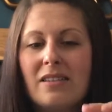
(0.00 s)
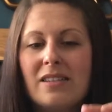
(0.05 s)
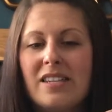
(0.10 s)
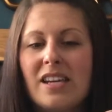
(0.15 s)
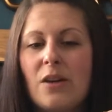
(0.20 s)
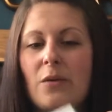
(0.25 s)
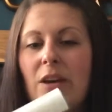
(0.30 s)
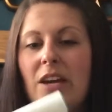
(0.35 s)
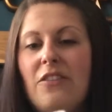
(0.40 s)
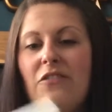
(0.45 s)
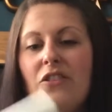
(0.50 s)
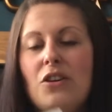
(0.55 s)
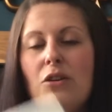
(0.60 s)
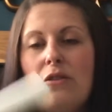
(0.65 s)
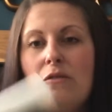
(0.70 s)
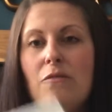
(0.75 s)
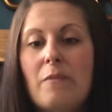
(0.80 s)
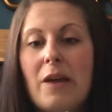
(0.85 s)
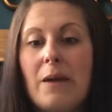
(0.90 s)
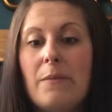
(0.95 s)
So if
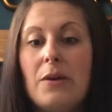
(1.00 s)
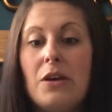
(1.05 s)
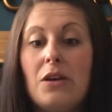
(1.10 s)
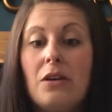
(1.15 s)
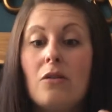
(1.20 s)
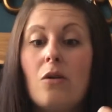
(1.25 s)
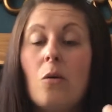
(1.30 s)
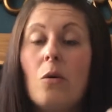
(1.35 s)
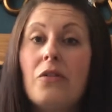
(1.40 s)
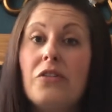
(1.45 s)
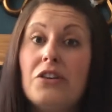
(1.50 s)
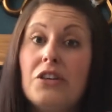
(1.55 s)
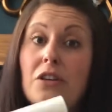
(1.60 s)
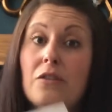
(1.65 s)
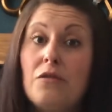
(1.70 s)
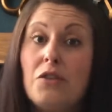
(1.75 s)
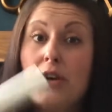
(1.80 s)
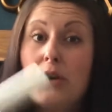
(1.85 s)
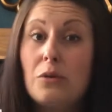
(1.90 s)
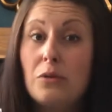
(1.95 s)
you've maybe got one that
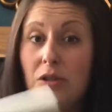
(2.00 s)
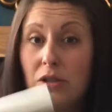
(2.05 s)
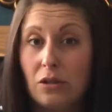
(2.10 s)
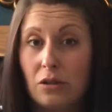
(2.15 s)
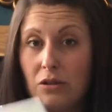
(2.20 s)
you've used